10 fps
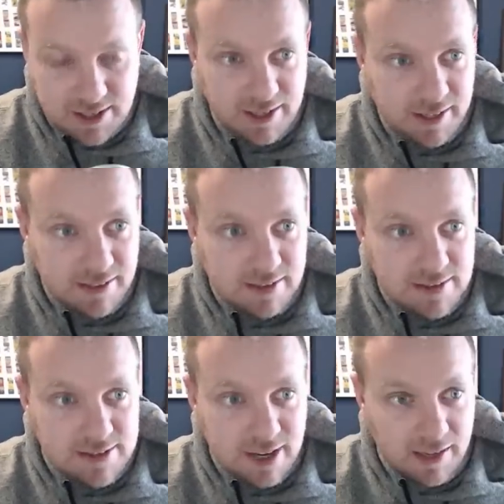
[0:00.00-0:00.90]
And
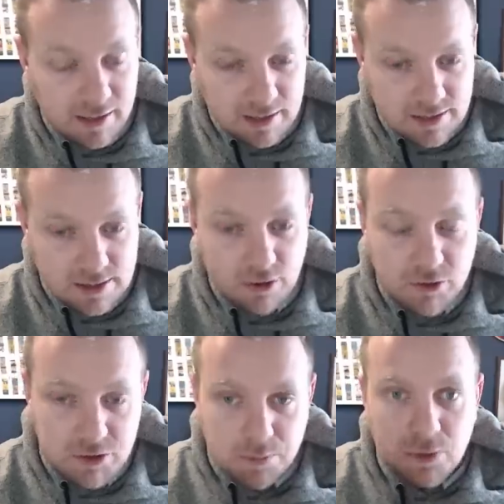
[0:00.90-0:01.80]
second, it's
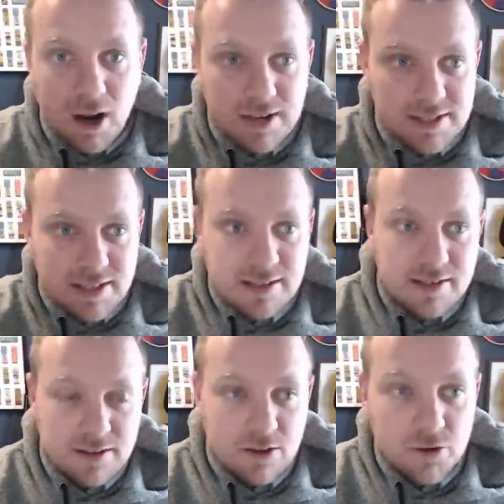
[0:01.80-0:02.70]
going to
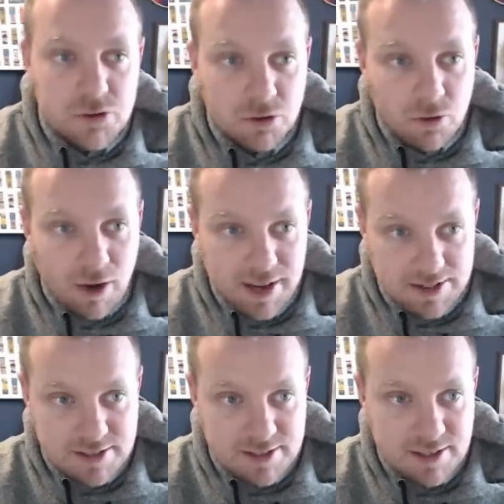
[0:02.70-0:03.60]
proxy those
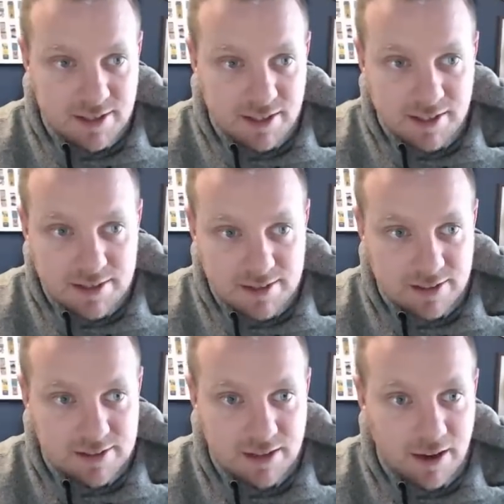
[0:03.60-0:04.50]
requests,
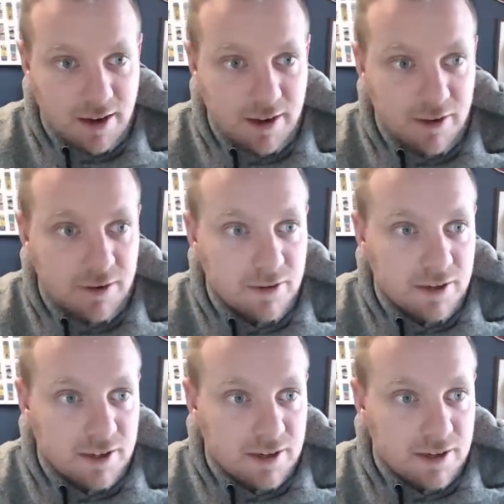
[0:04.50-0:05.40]
es6.io,
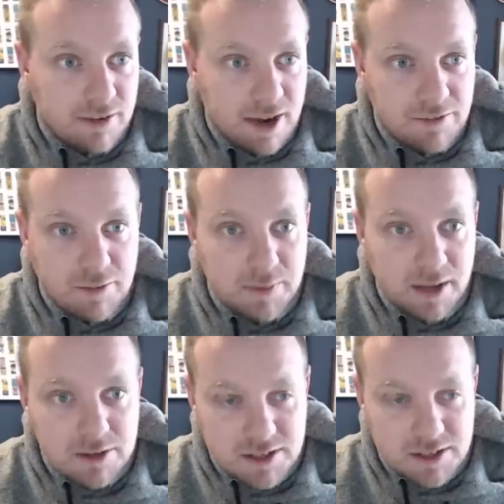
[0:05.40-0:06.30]
React for
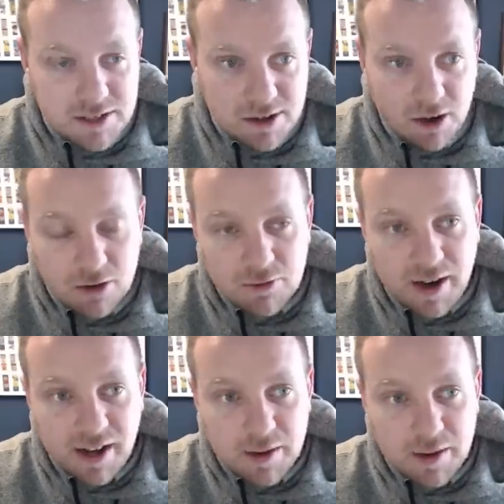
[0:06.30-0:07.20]
Beginners, because these are all
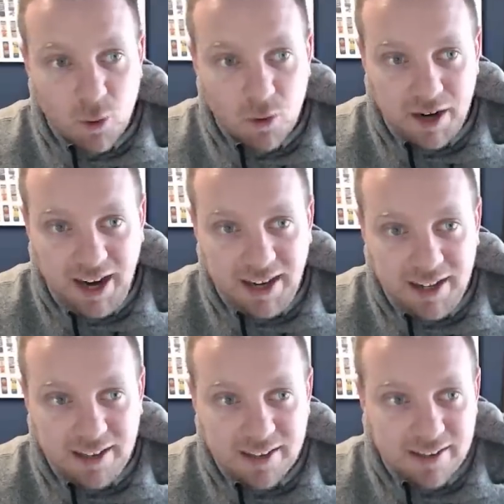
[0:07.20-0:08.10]
running on port
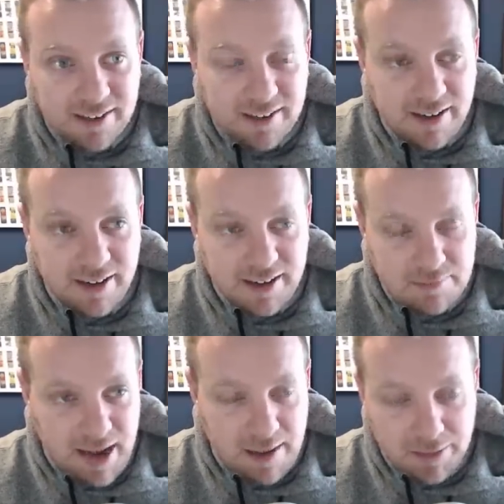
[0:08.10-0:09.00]
80,
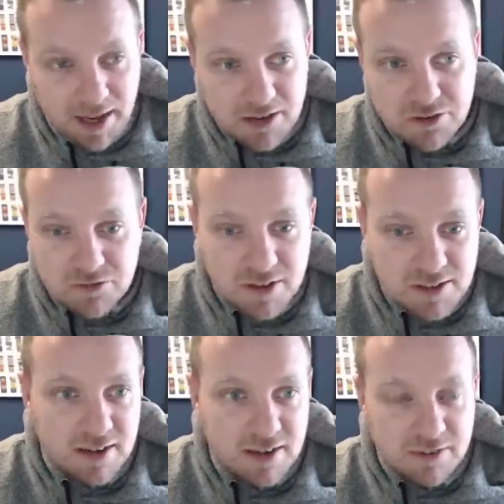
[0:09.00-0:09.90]
and my application
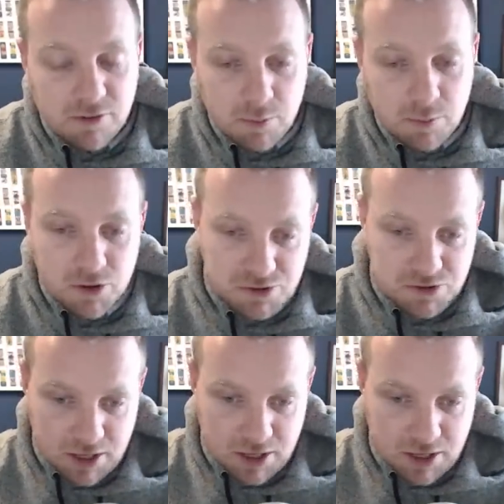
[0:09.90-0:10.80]
runs on a different port. So
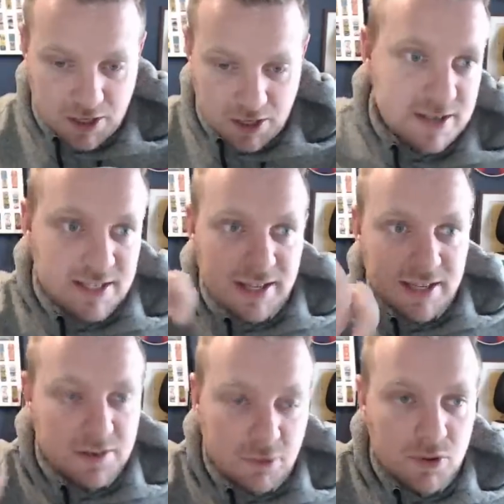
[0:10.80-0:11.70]
it's going to proxy
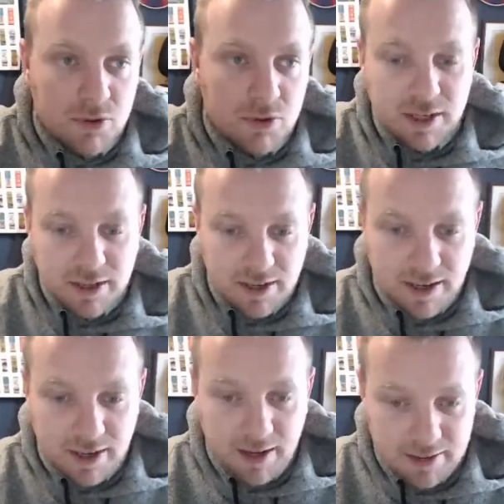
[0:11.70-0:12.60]
it through
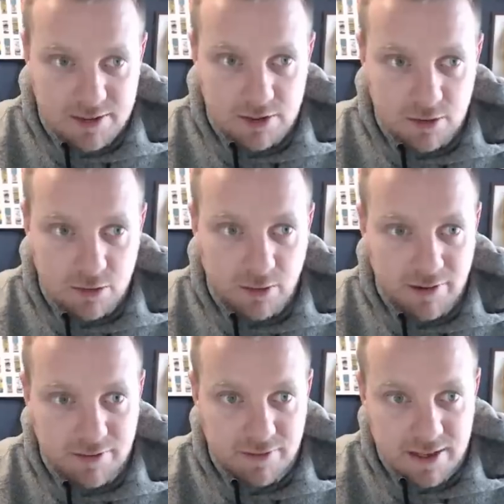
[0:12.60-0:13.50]
to
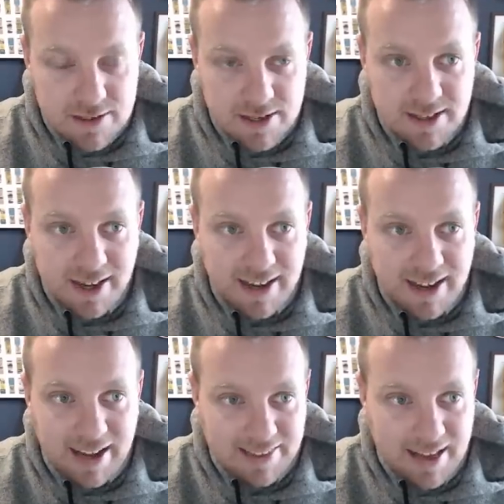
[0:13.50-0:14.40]
whatever that is. And then
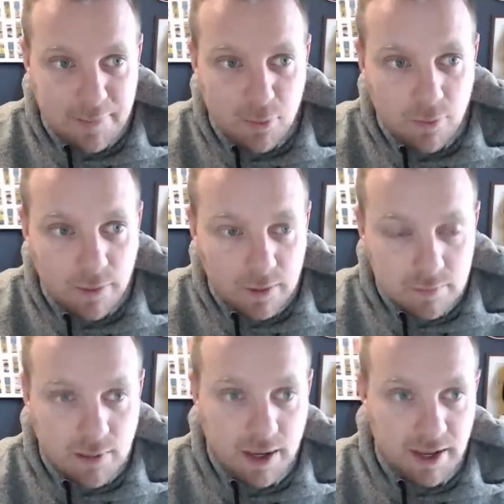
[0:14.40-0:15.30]
at that point,
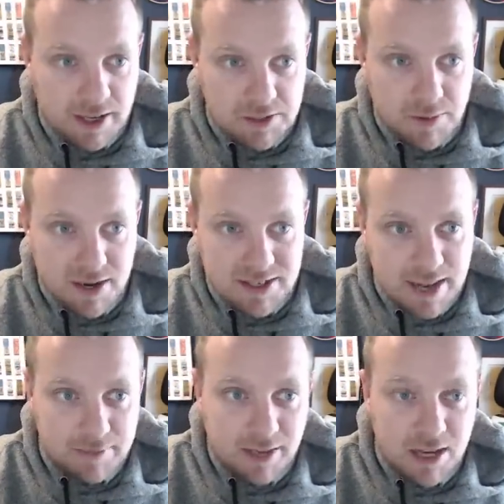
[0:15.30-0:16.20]
my Express
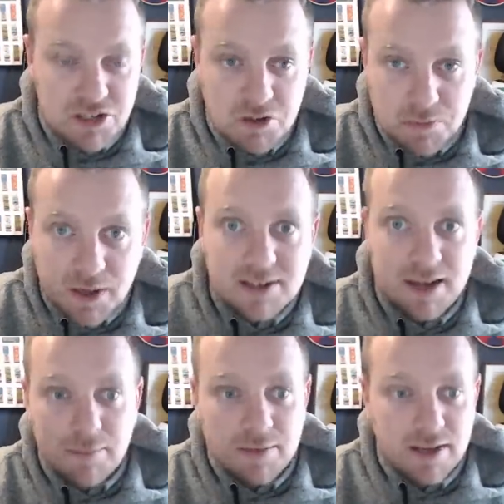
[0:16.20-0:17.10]
application picks
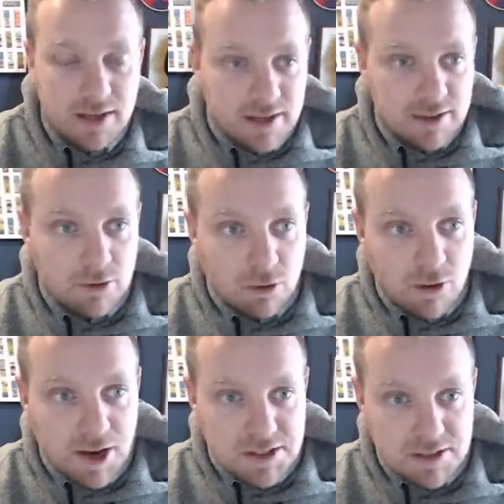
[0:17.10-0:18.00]
up the
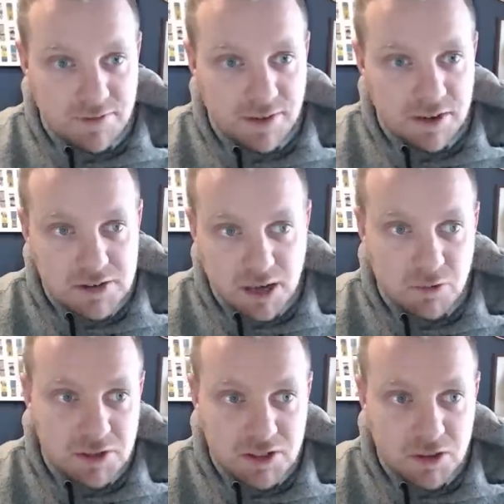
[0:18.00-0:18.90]
request, figures
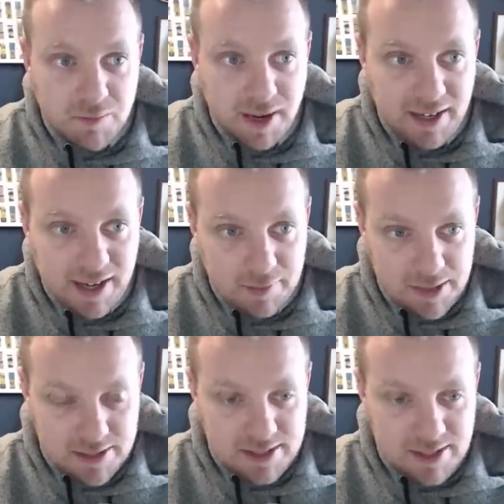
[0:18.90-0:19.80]
out what the domain name
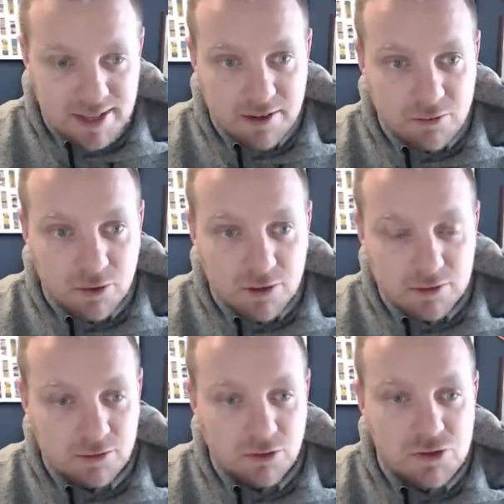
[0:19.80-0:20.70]
is, and then
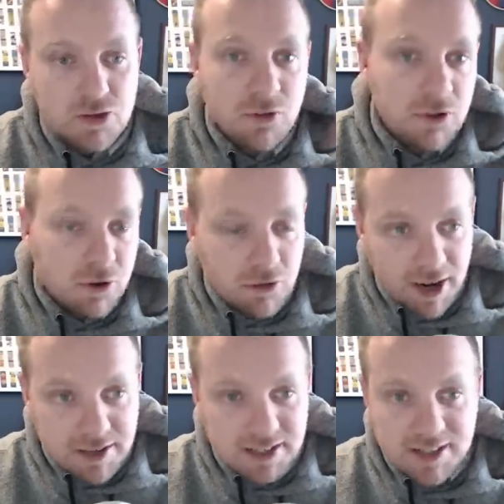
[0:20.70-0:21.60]
we'll show the
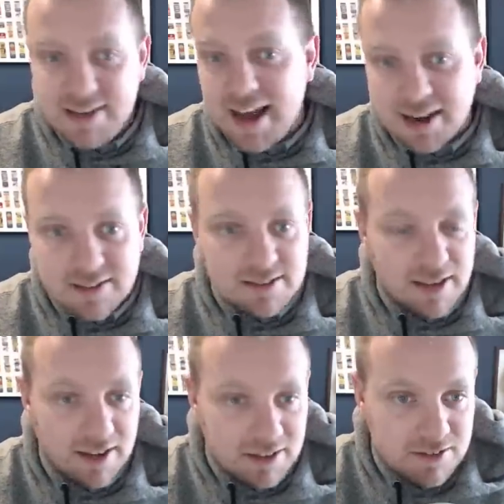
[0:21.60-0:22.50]
correct
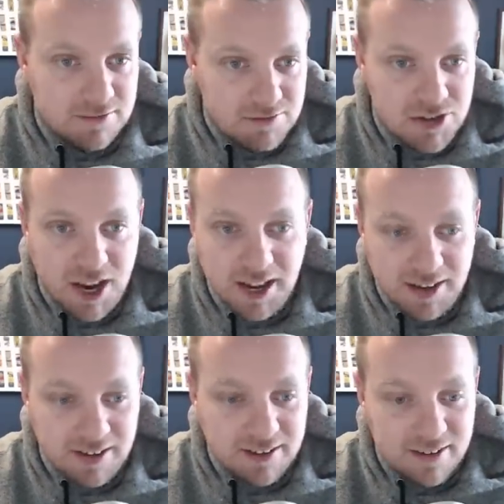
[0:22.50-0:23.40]

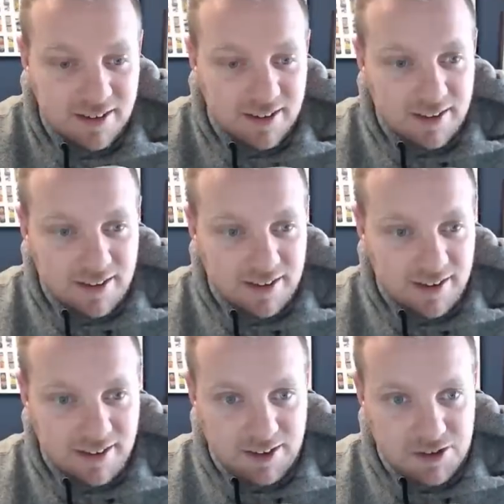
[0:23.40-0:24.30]
index.jade and
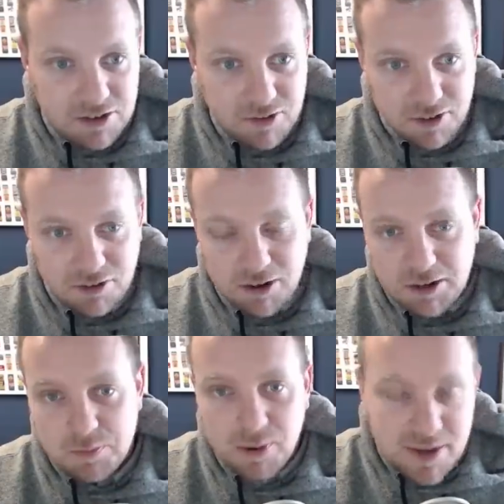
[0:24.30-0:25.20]
show the
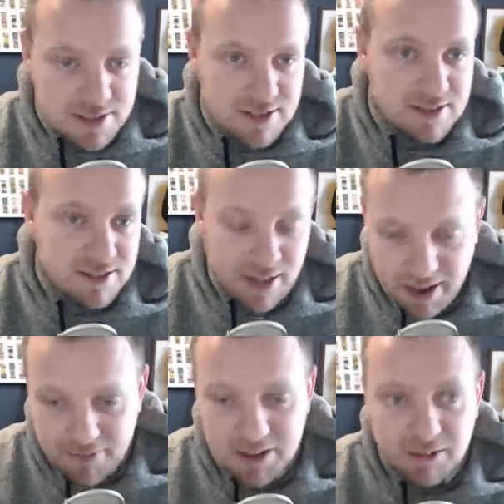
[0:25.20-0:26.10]
correct prices and
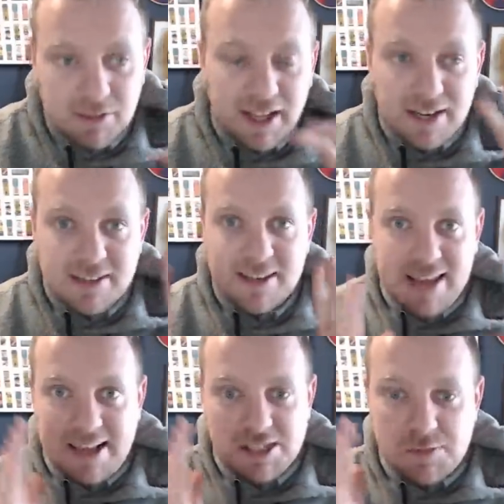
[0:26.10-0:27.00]
everything related to
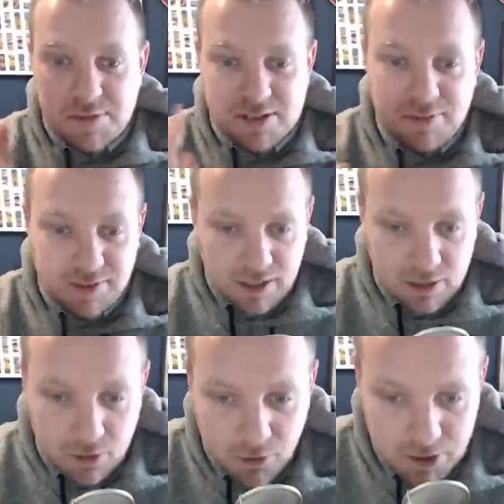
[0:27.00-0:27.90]
that specific
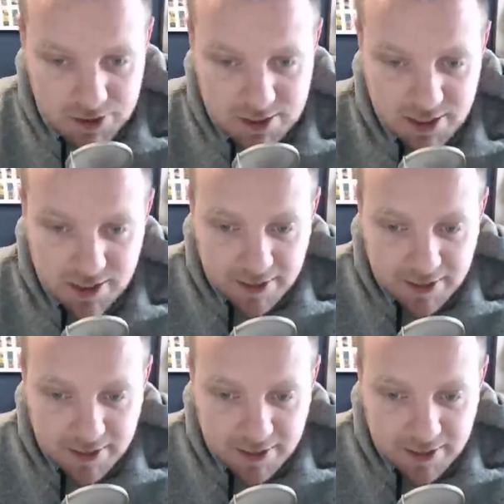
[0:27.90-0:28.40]
course.